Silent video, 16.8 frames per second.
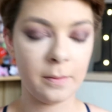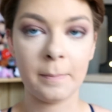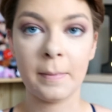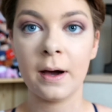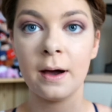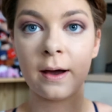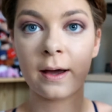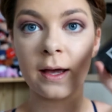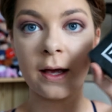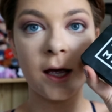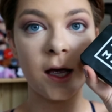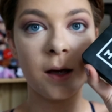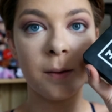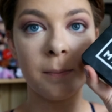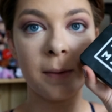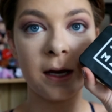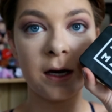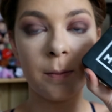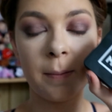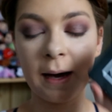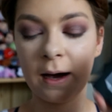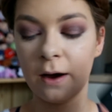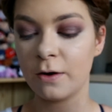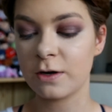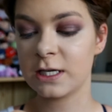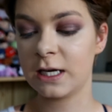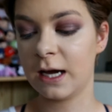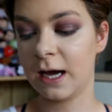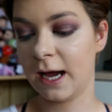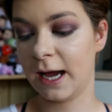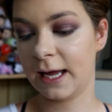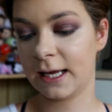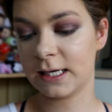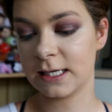my Mina powder
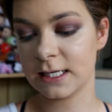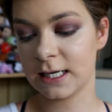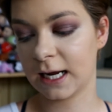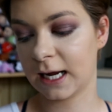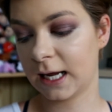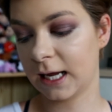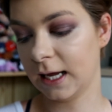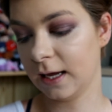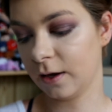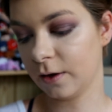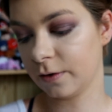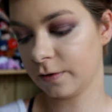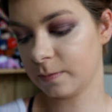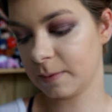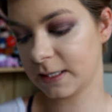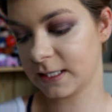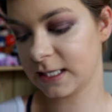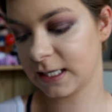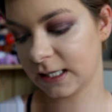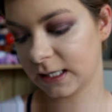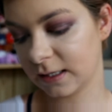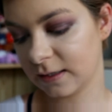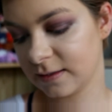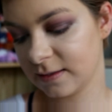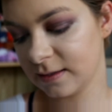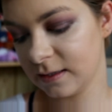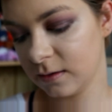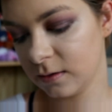and a It Cosmetics